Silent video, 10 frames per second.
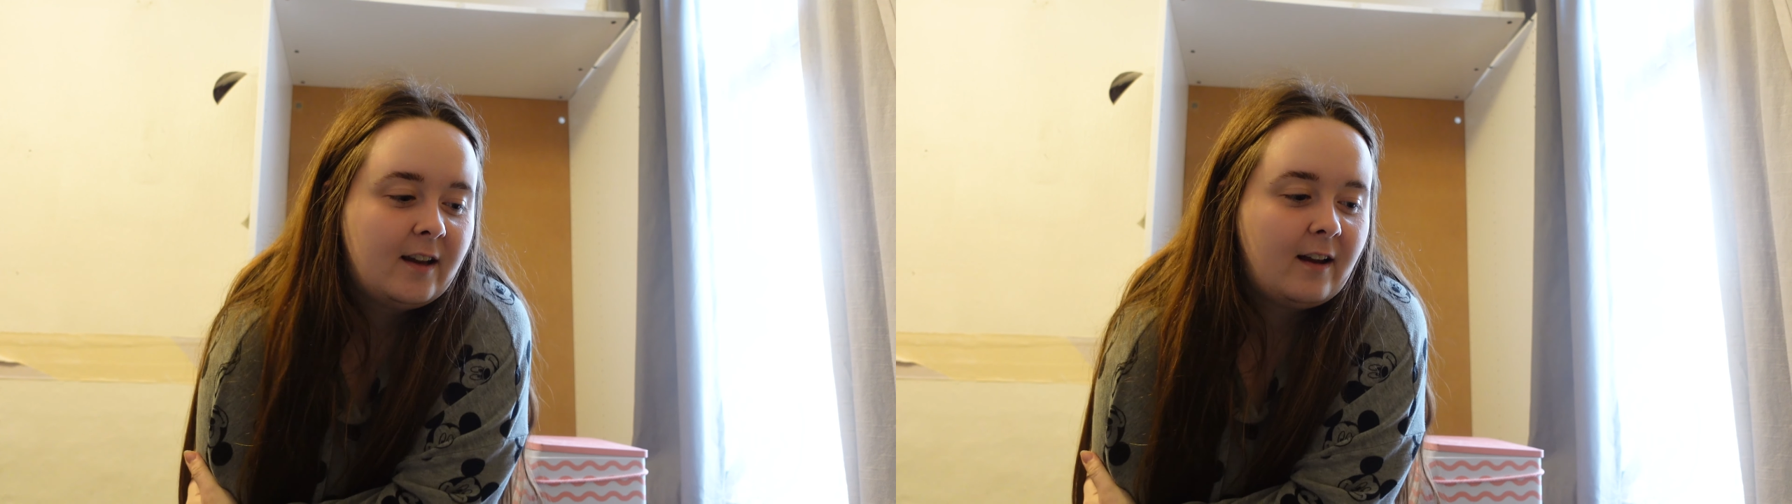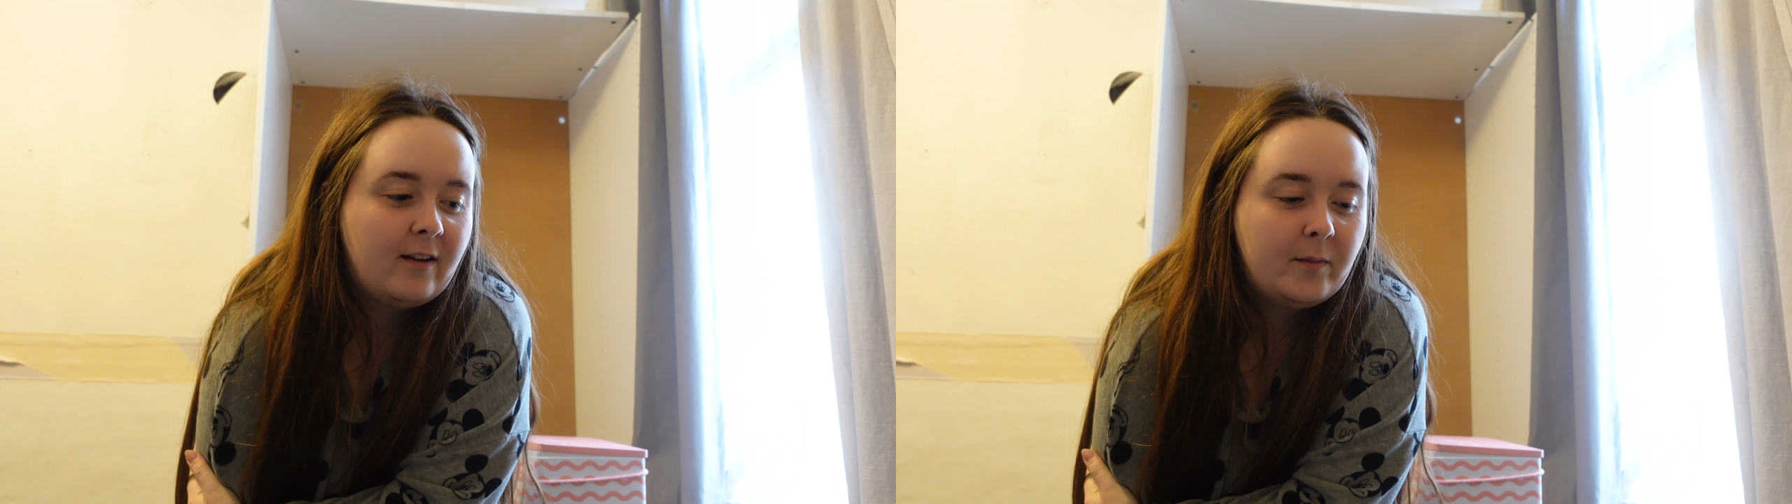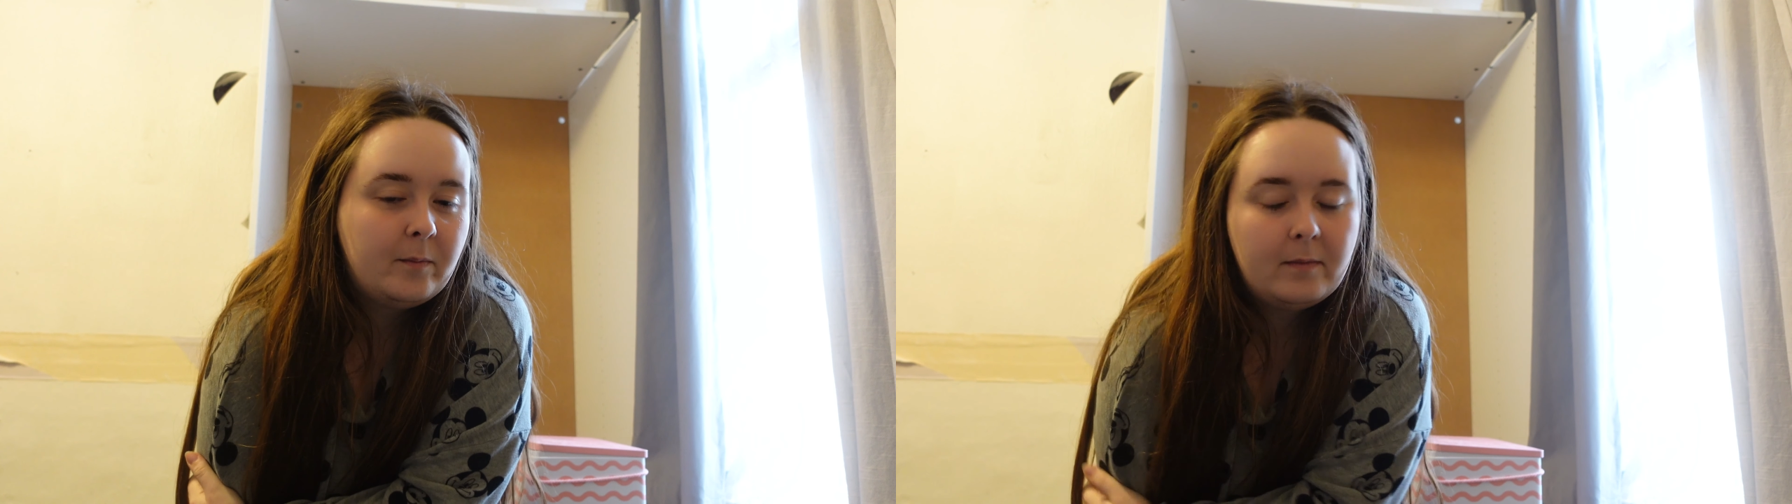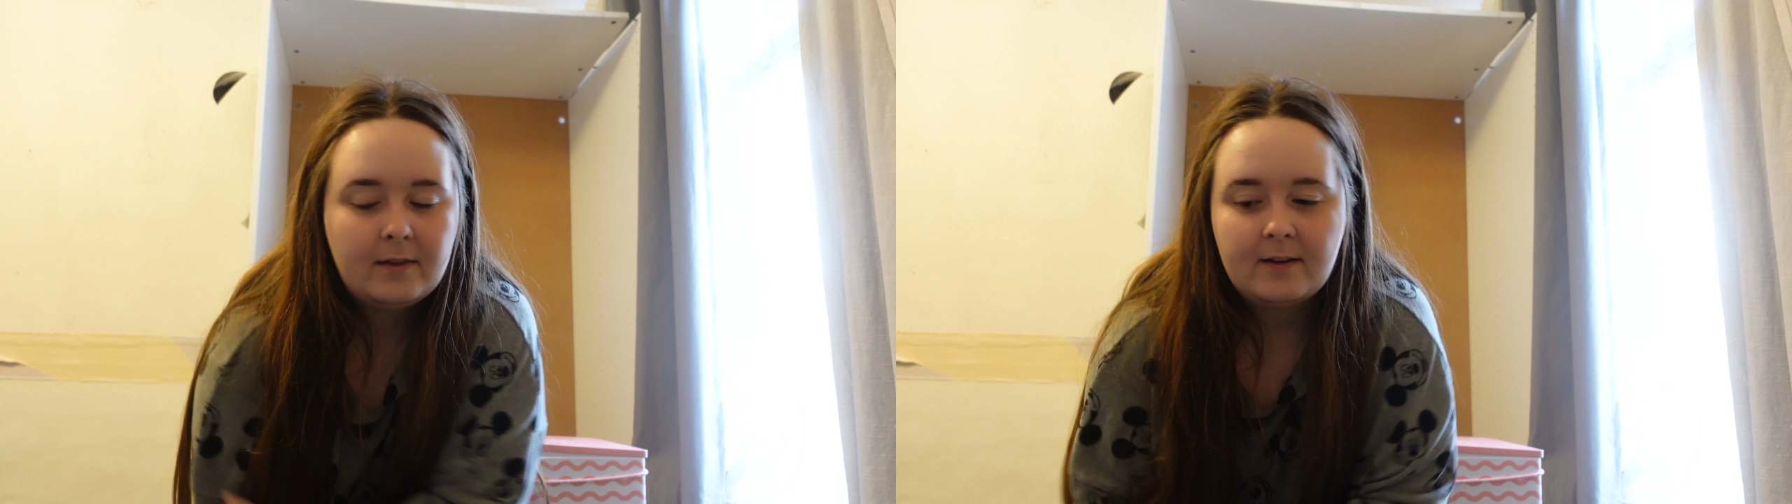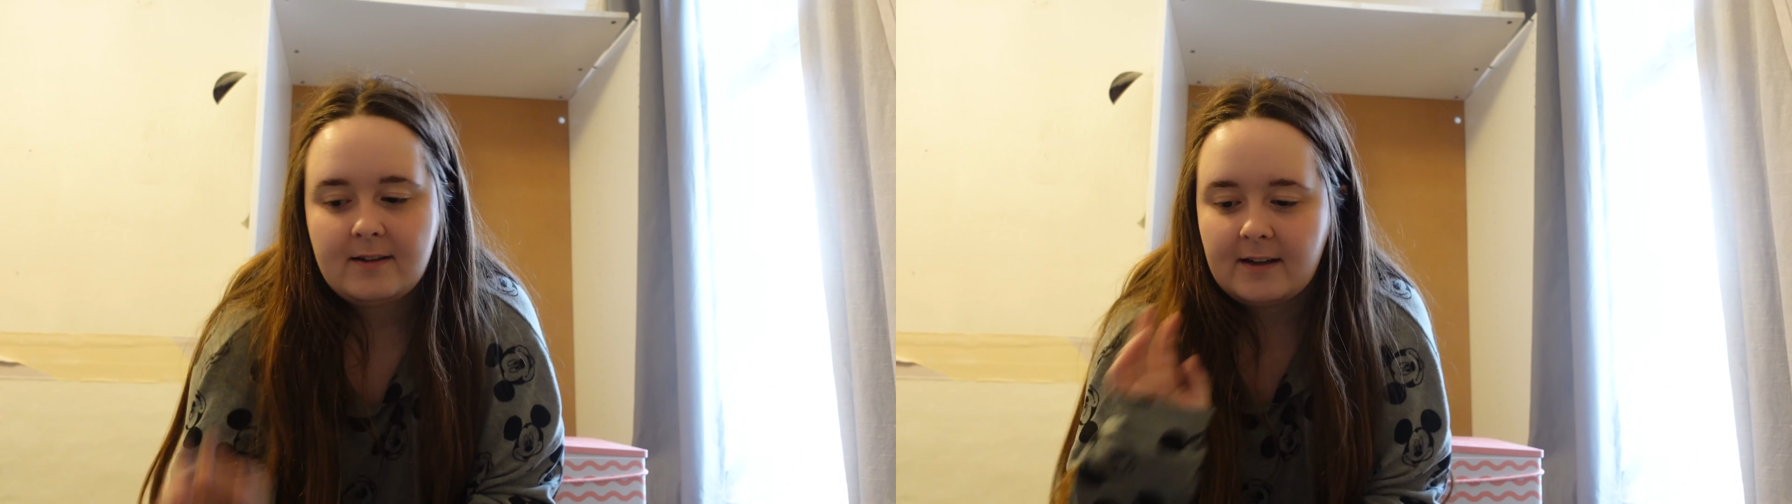um,
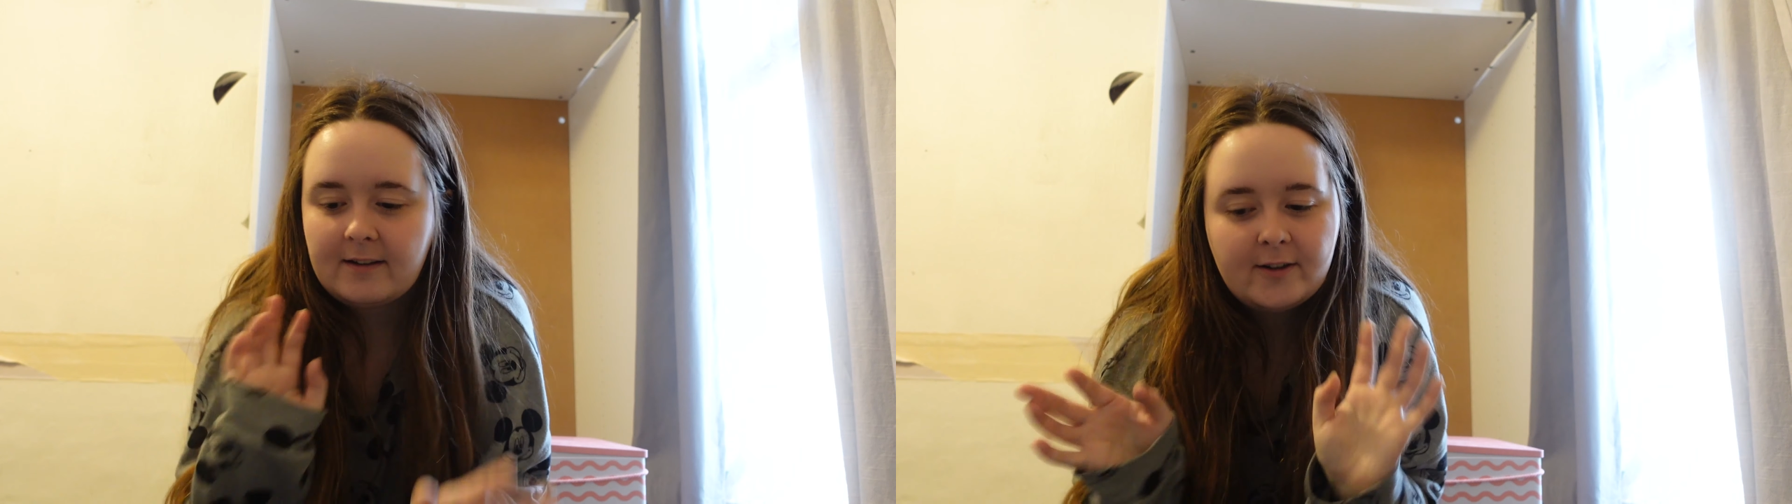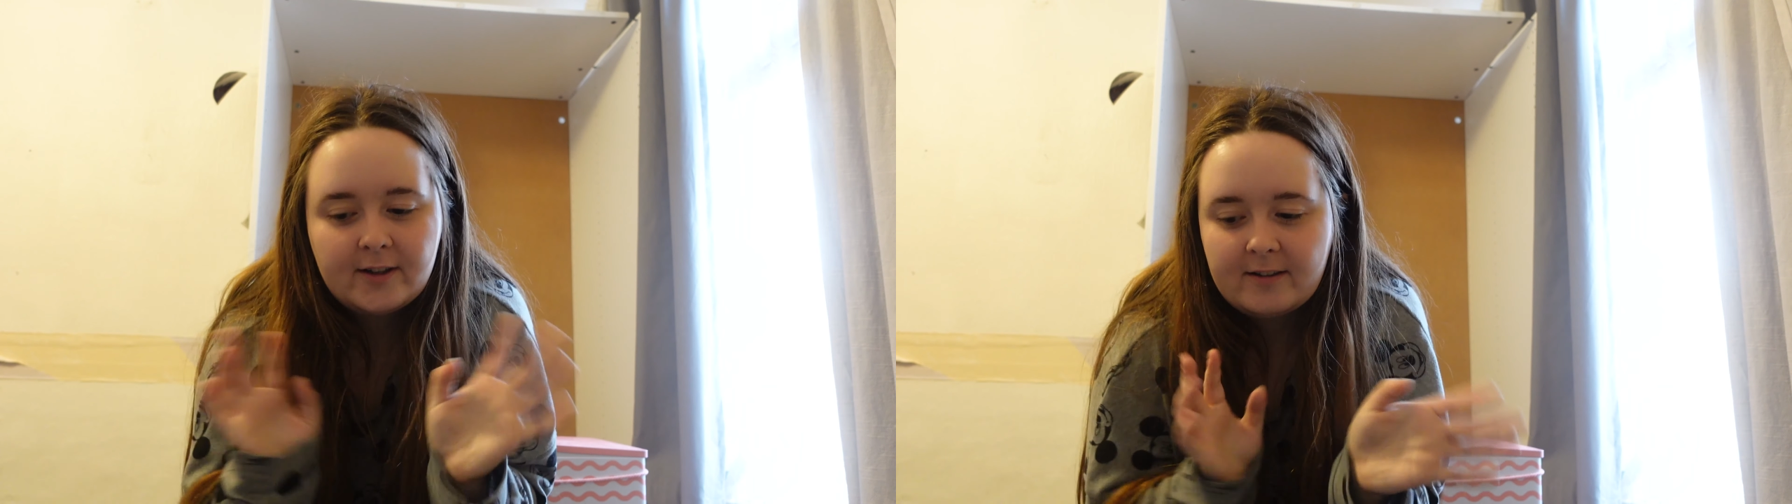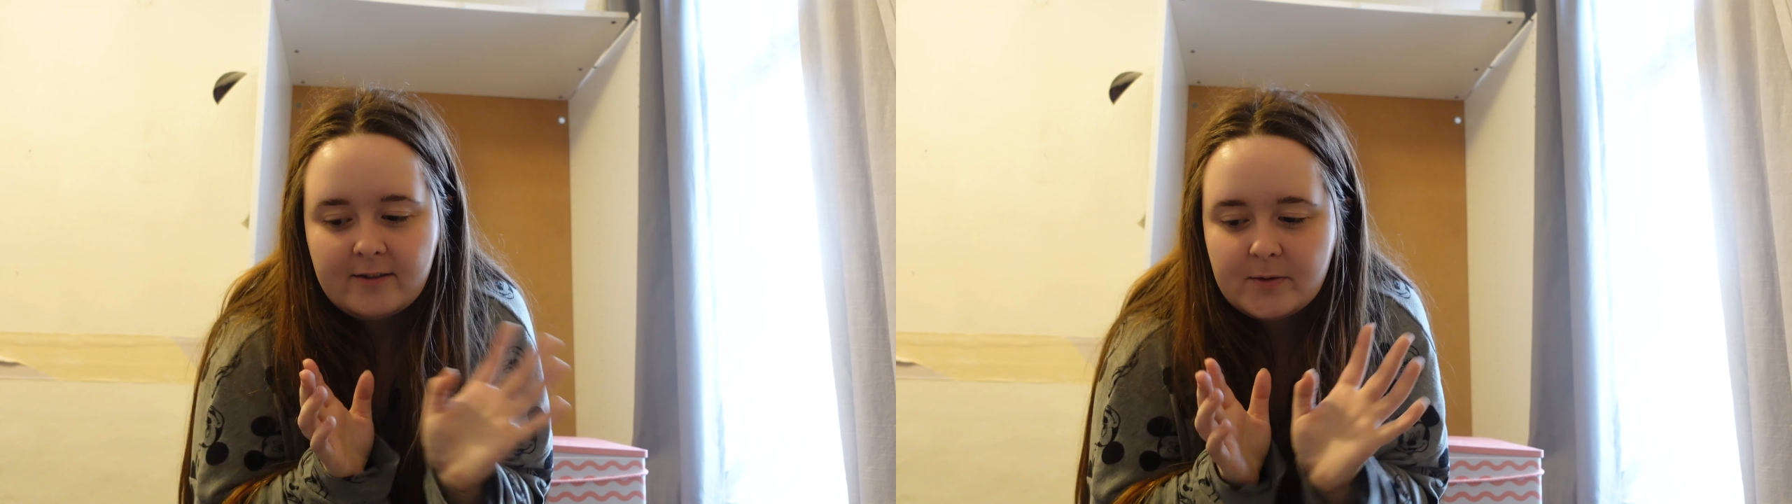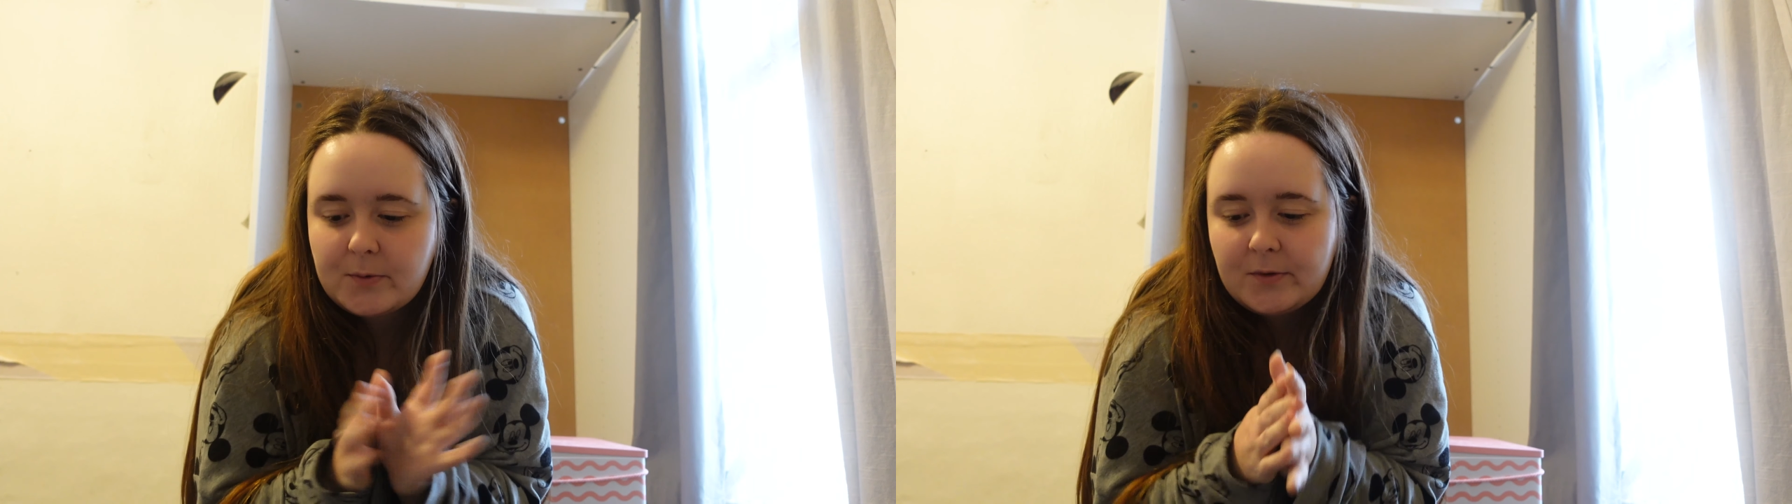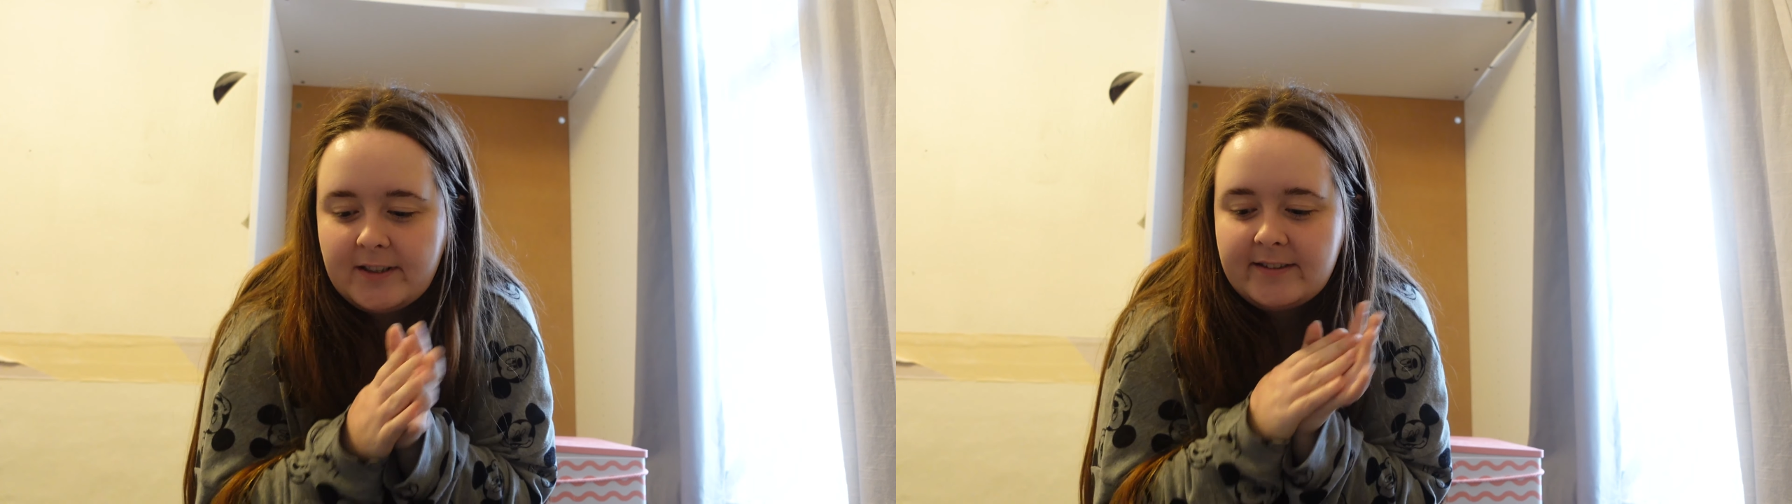that Dad and Granddad are
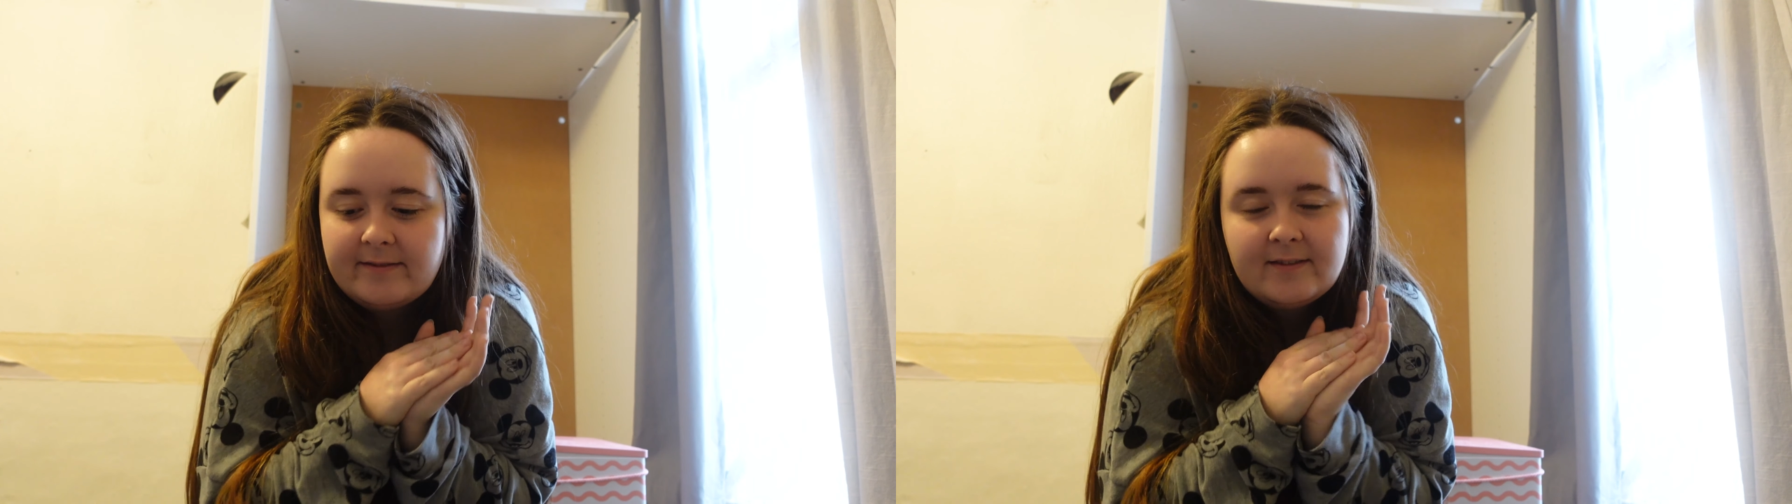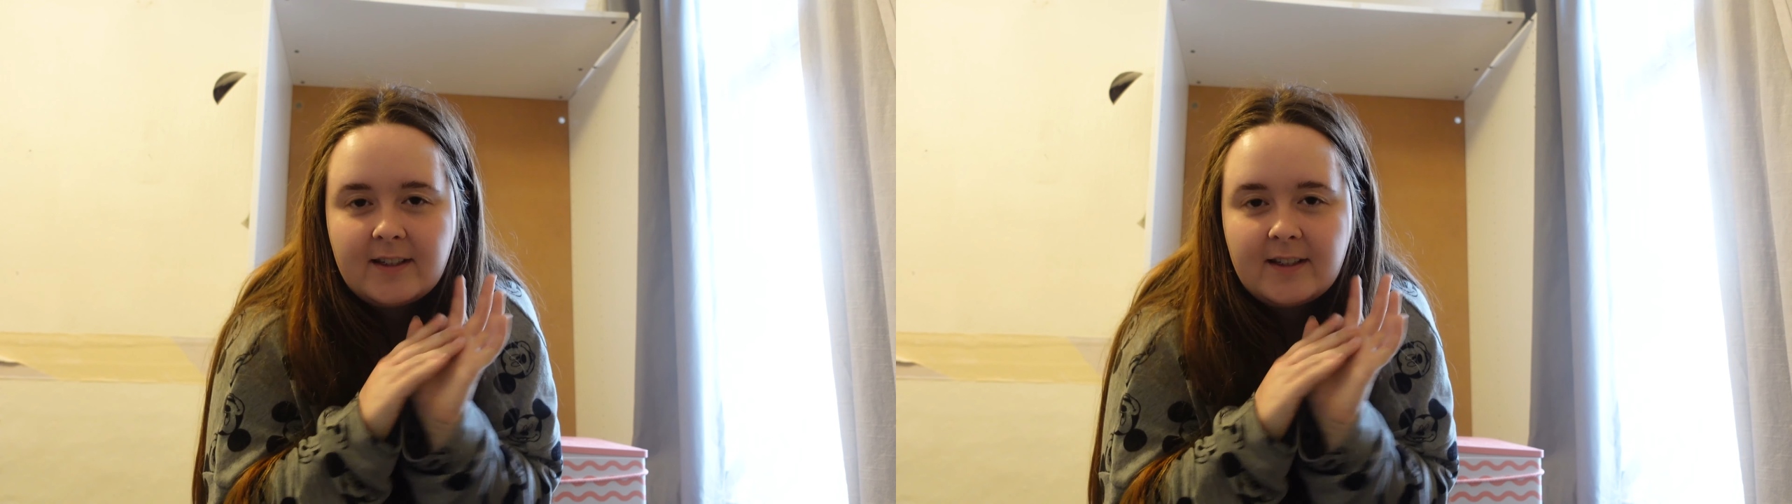sorting.